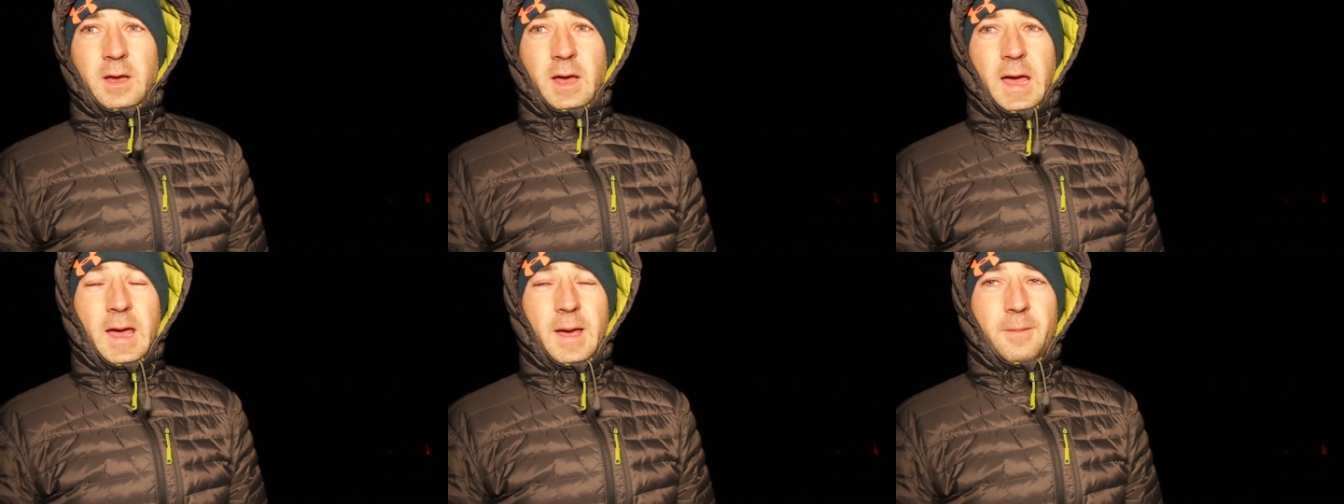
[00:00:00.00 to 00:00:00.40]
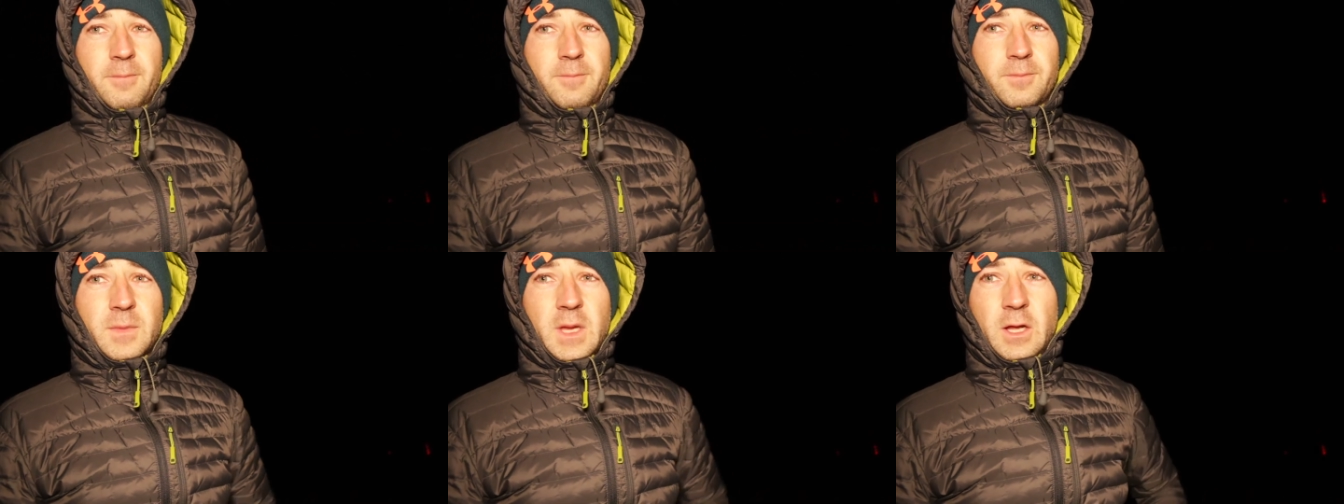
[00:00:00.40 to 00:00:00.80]

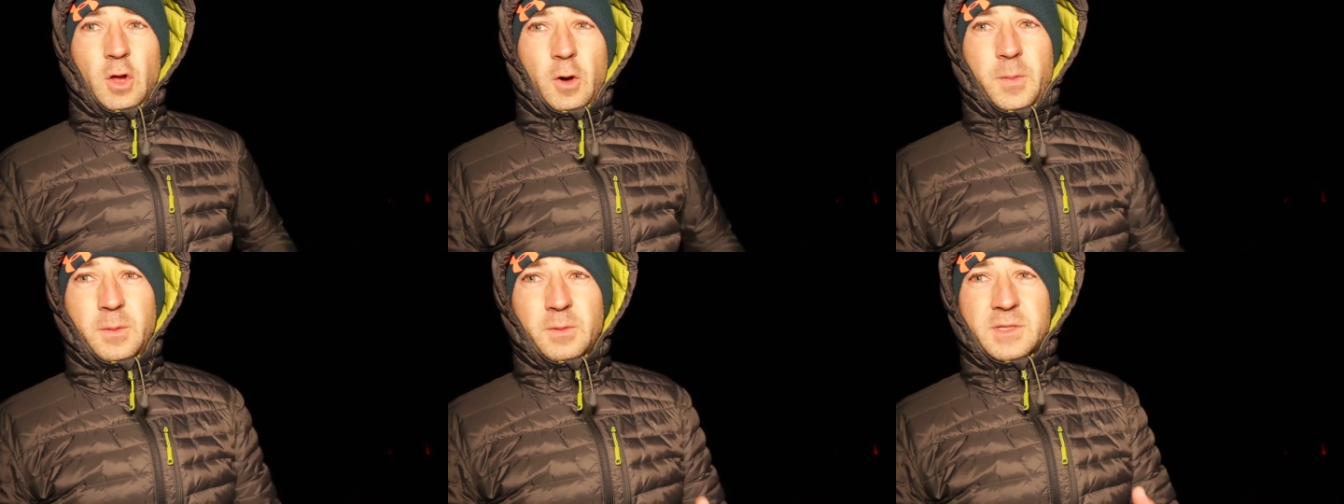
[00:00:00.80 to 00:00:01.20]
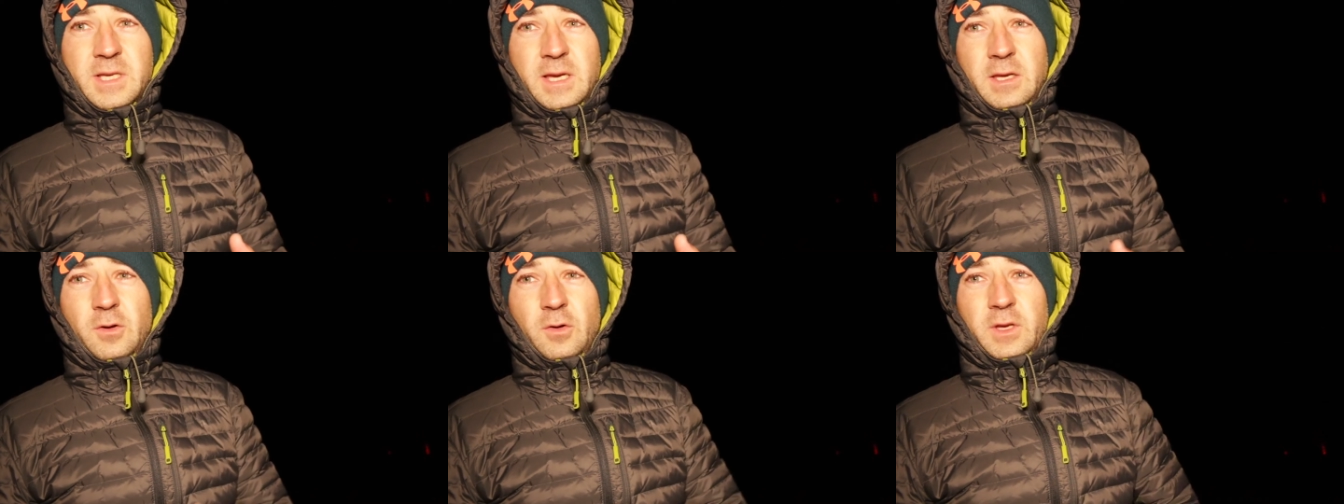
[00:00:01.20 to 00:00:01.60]
A lot of people
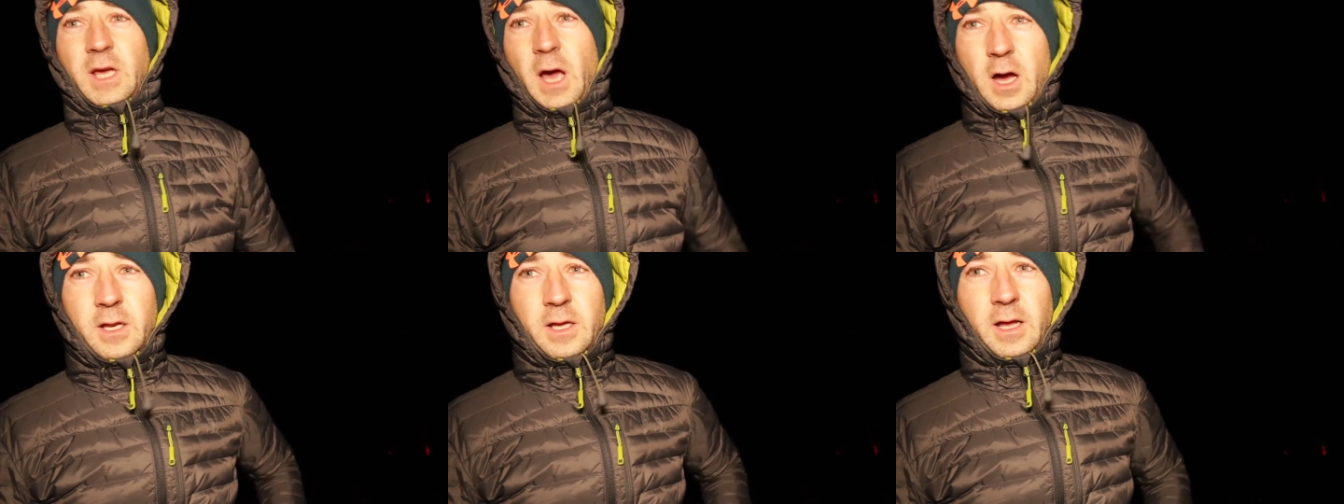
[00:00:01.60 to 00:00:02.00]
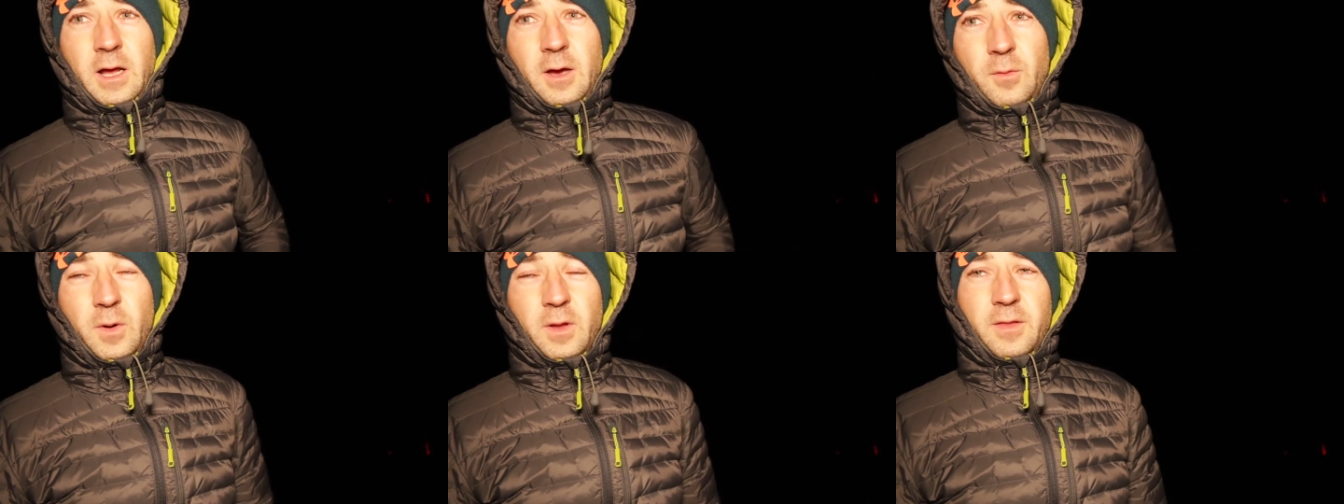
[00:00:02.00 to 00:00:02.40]
say, you know, you can't get
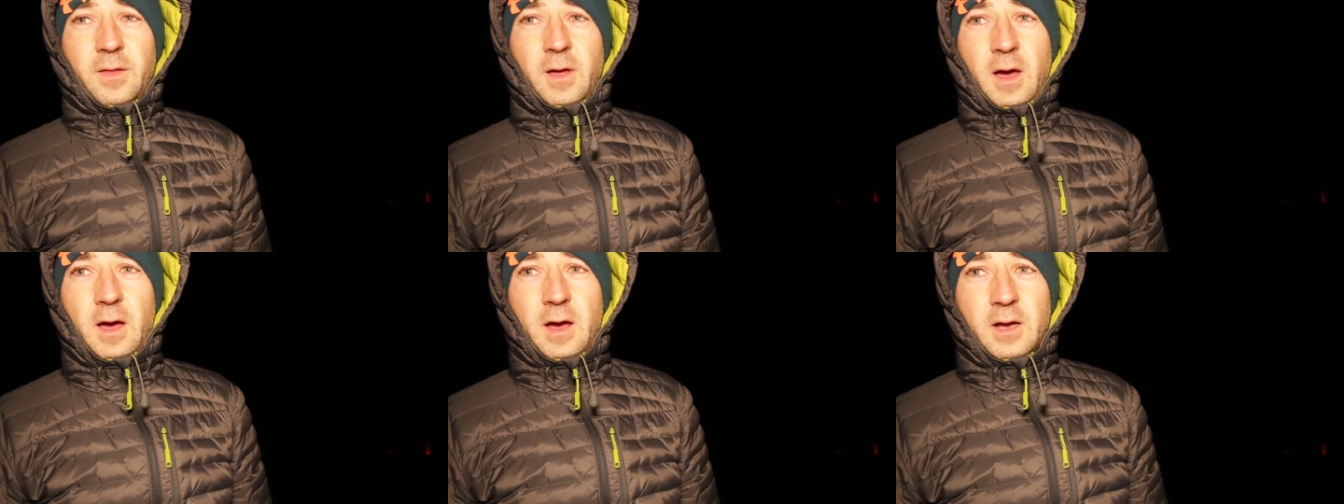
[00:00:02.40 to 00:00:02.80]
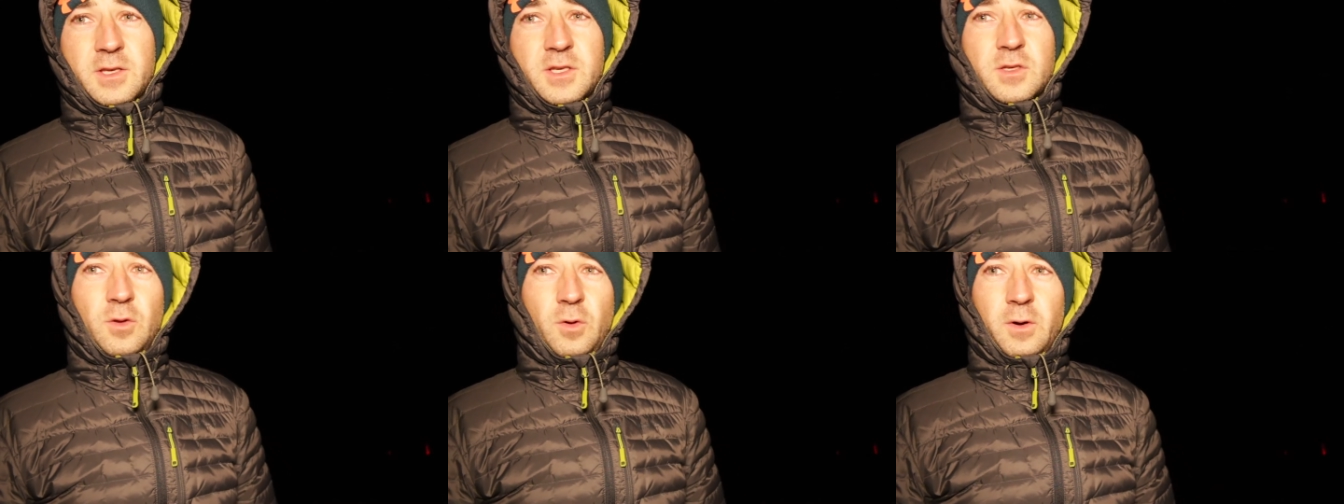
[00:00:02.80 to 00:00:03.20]
it with a
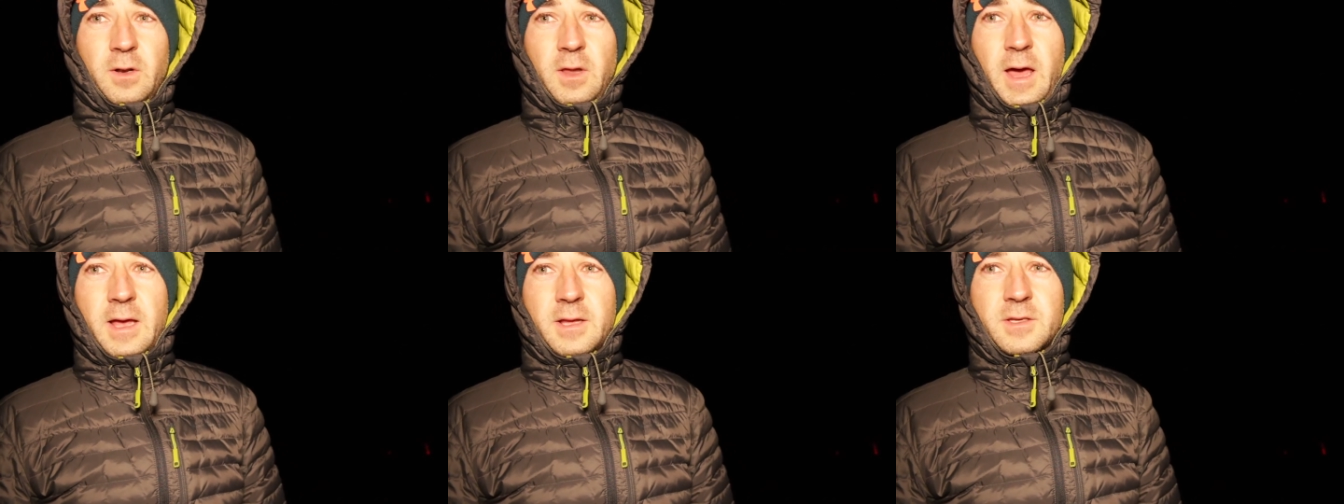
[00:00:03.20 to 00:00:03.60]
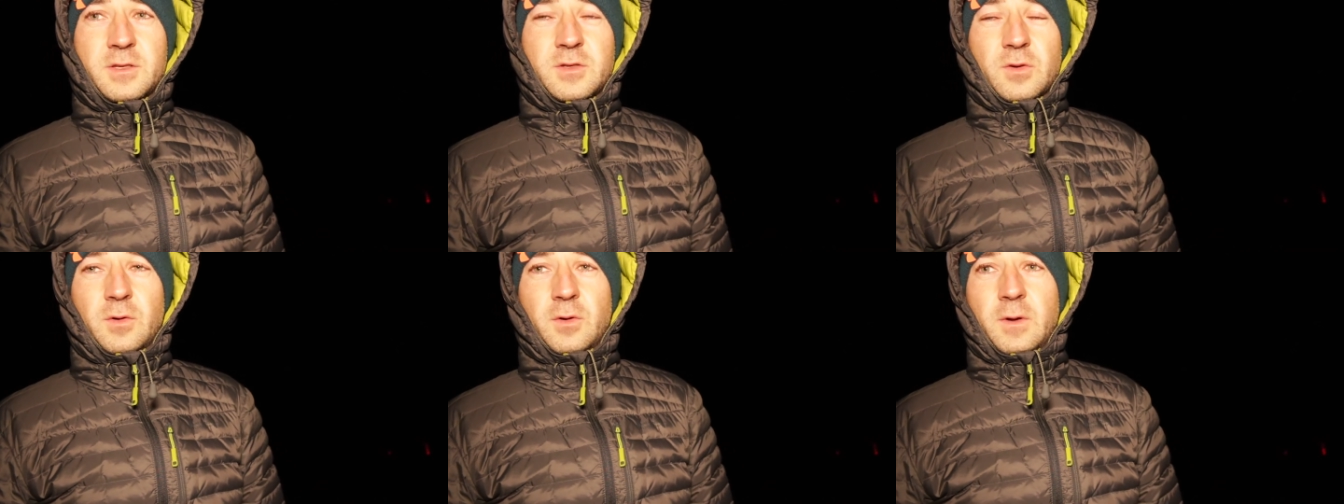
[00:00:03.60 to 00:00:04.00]
slower lens,
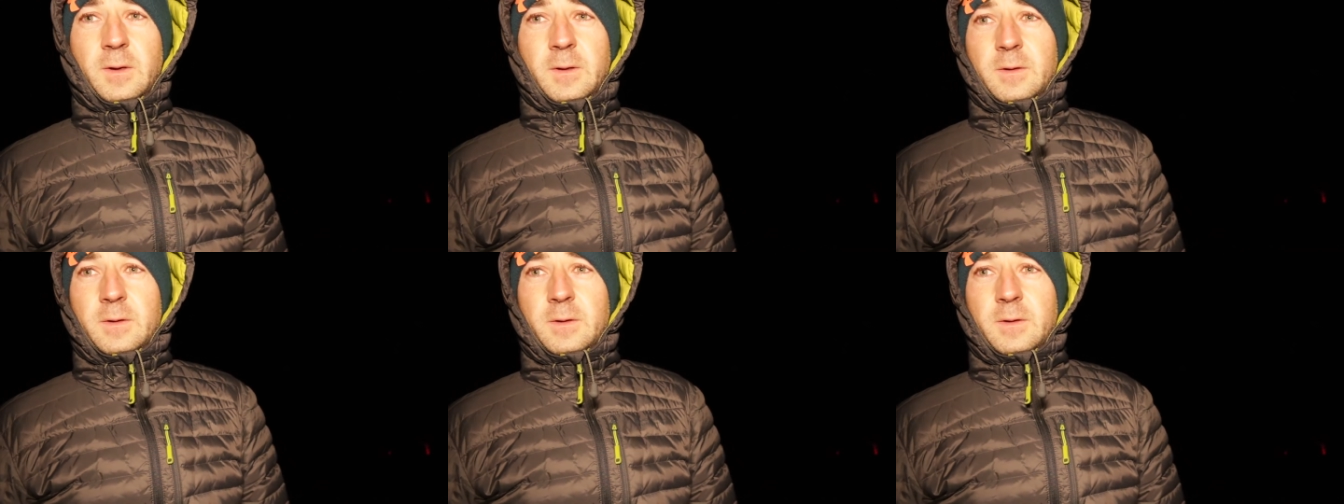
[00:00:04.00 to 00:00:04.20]
so